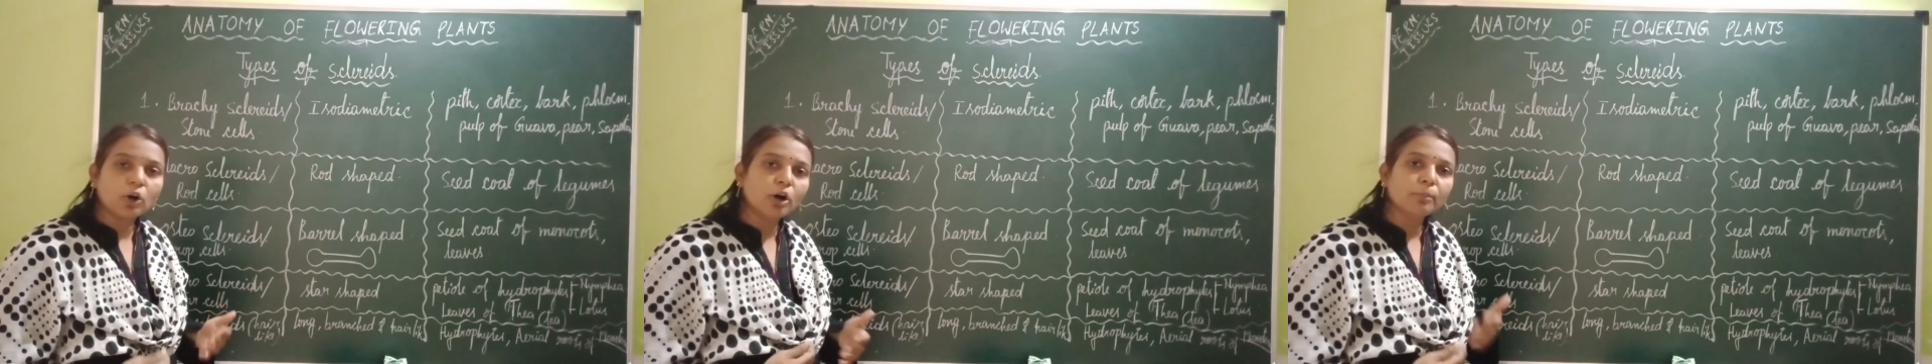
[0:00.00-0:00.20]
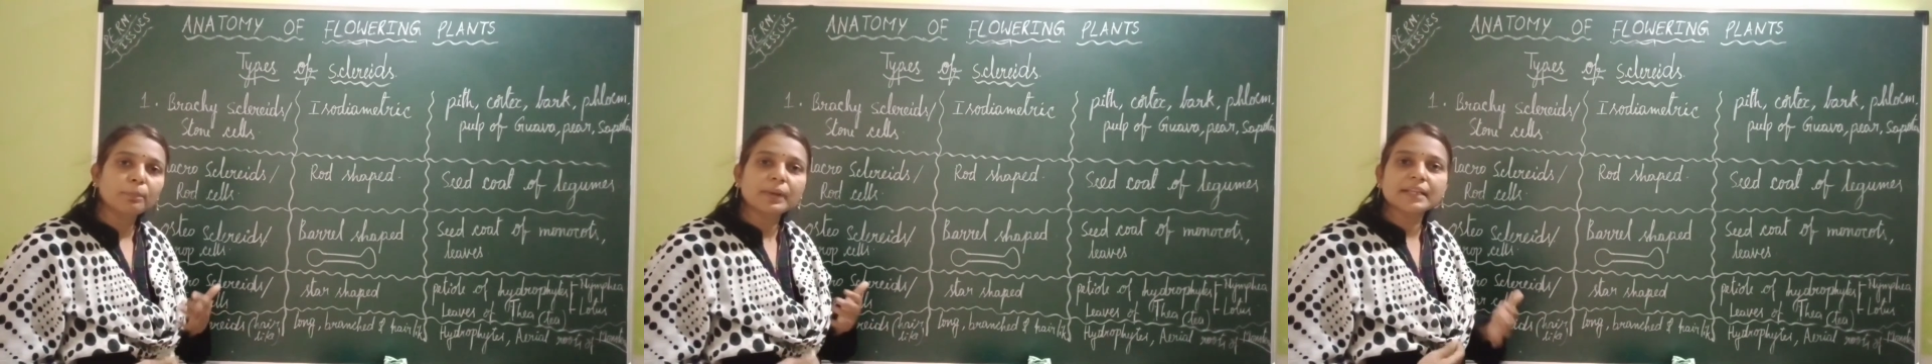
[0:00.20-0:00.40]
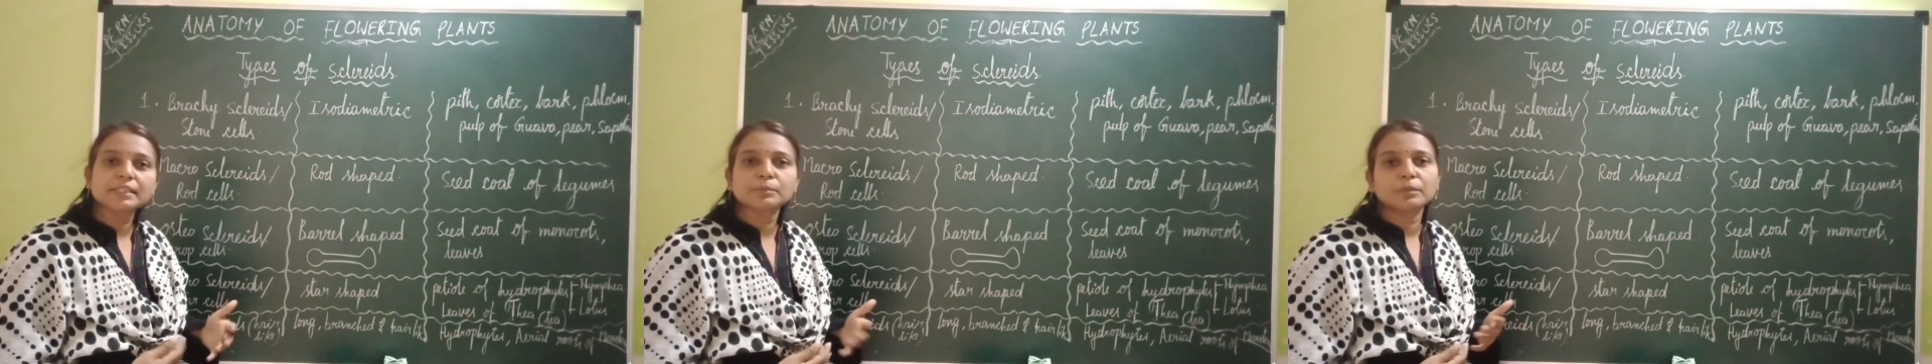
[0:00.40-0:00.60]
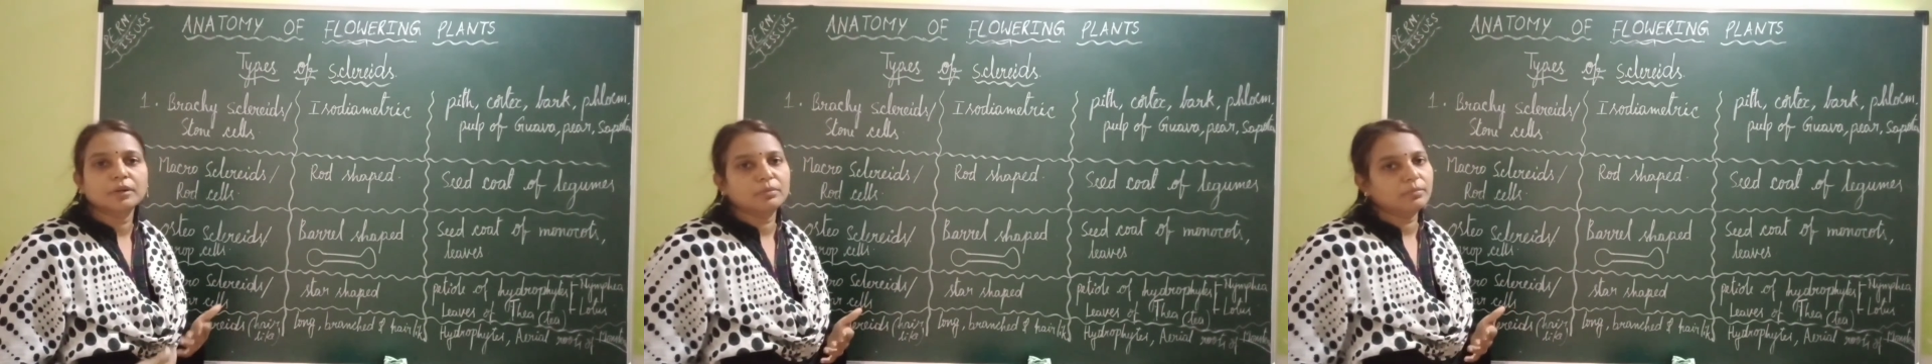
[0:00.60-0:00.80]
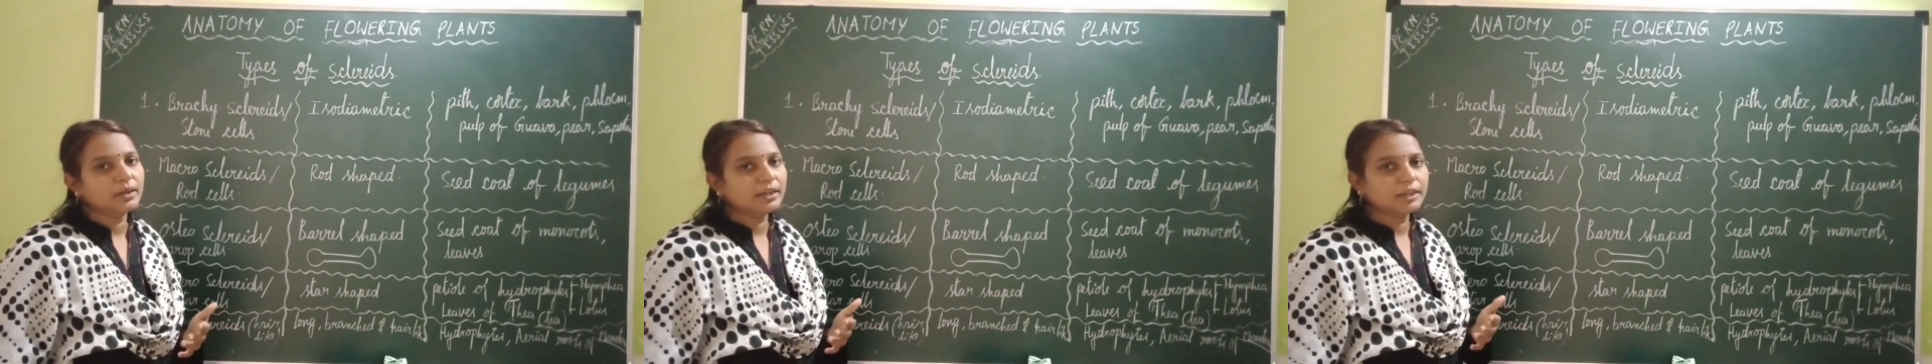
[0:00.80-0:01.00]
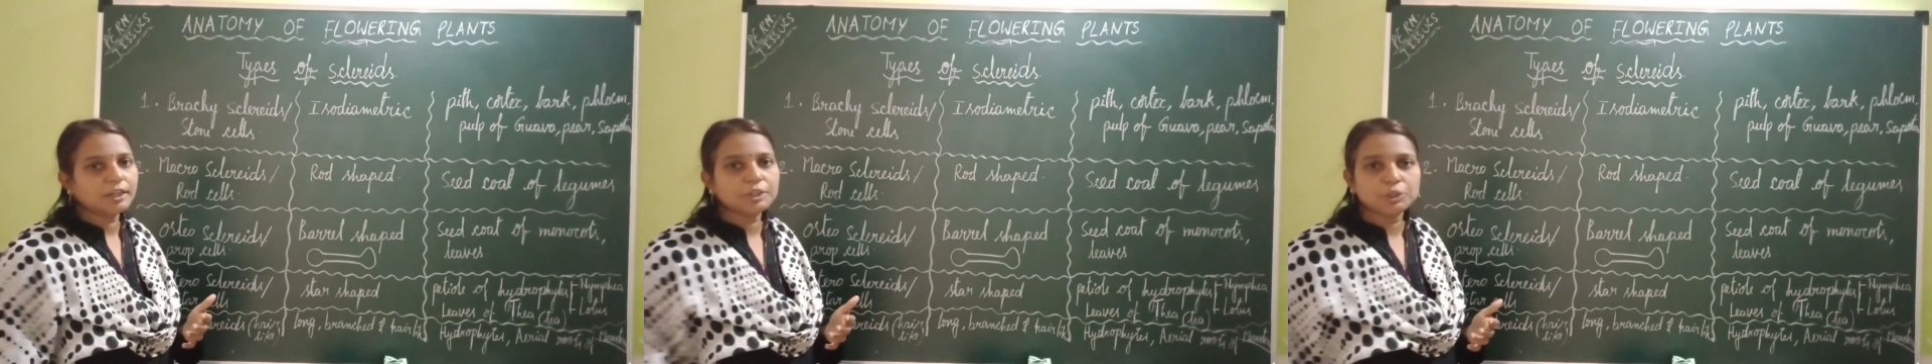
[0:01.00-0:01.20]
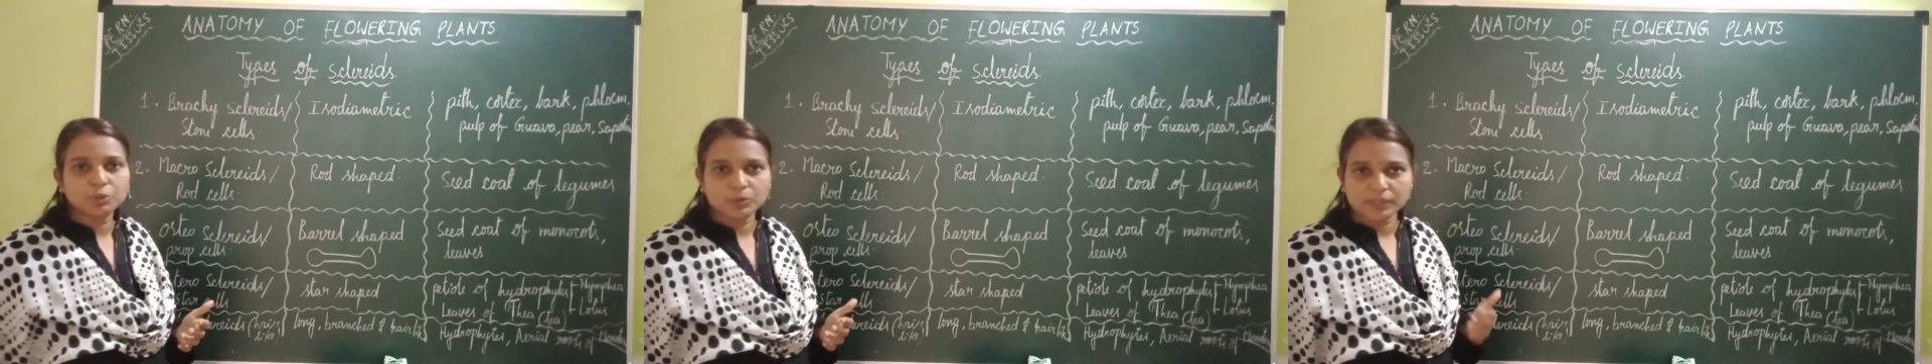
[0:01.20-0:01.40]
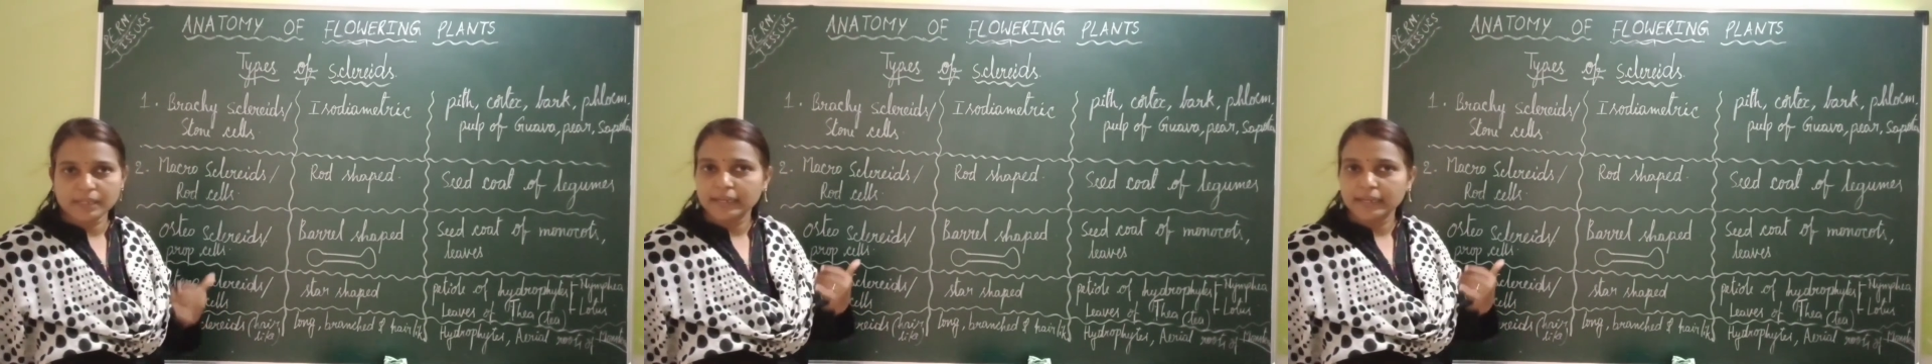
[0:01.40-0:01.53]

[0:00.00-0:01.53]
complex permanent tissues,